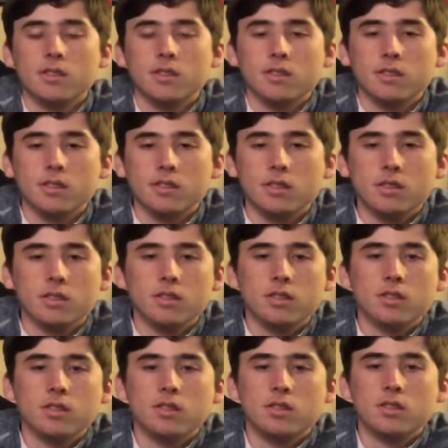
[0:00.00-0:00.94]

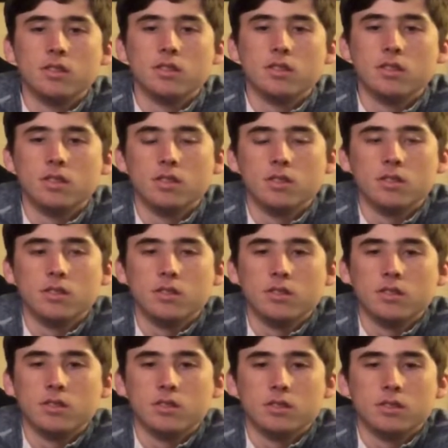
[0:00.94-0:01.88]

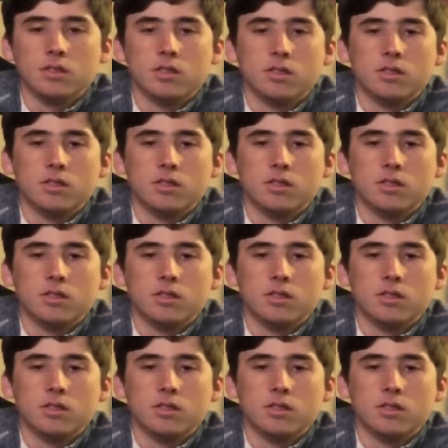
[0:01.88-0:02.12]
No words are spoken by the person on screen.